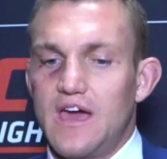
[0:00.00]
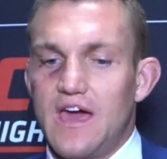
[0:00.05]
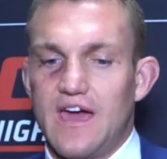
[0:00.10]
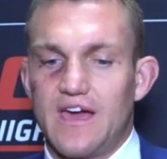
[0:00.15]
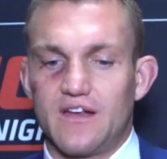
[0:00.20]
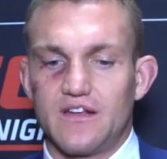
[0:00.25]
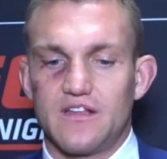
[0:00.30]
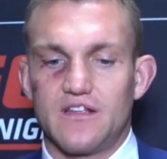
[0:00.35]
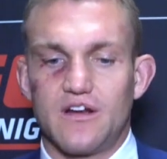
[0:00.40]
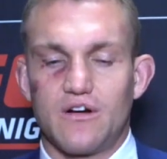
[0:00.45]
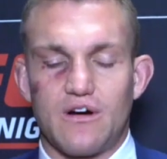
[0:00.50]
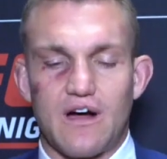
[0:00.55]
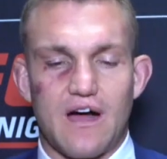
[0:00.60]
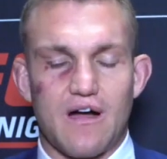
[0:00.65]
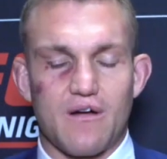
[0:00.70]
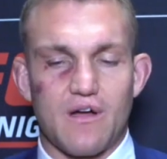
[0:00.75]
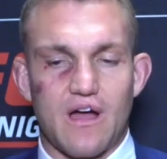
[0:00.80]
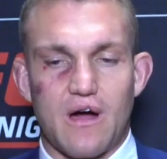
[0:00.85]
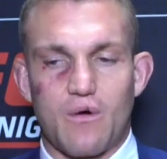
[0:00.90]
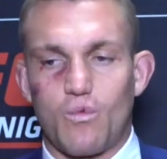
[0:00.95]
And you know,
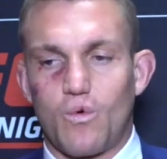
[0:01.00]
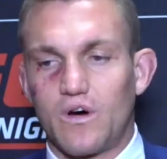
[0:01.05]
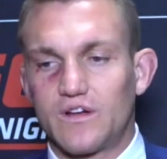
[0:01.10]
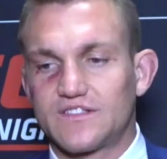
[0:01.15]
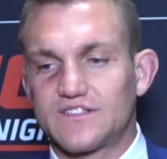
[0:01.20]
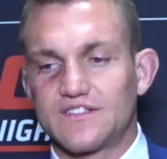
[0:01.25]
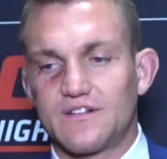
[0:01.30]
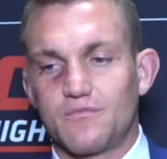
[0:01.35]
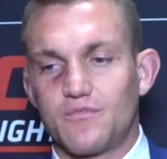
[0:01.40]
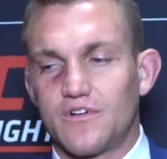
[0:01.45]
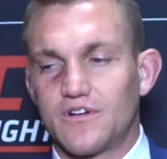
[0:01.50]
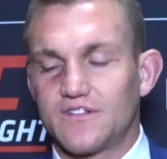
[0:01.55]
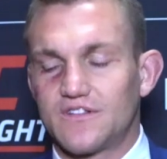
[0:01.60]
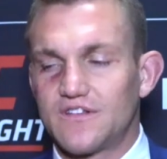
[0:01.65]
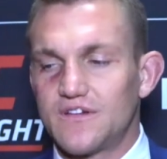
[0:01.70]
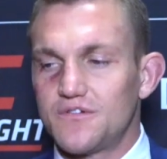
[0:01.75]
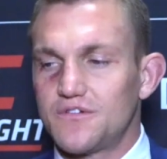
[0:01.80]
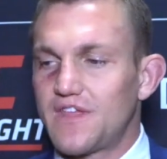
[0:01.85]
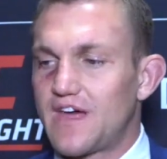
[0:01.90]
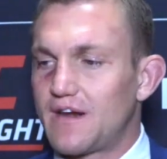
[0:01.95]
I, I want someone
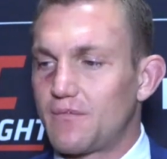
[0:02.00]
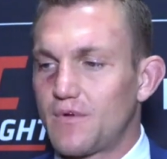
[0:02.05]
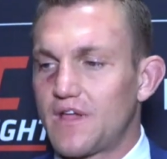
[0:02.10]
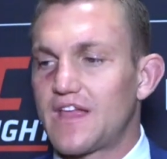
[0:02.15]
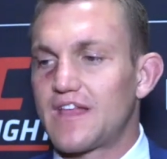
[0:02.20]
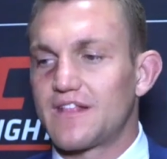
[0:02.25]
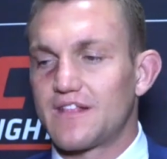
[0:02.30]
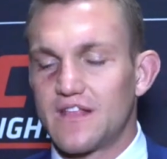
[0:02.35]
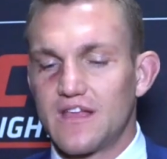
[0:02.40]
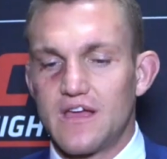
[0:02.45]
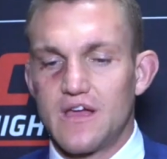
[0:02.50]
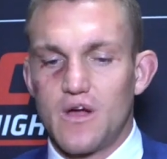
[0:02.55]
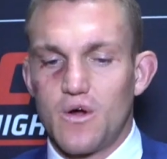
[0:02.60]
too that we can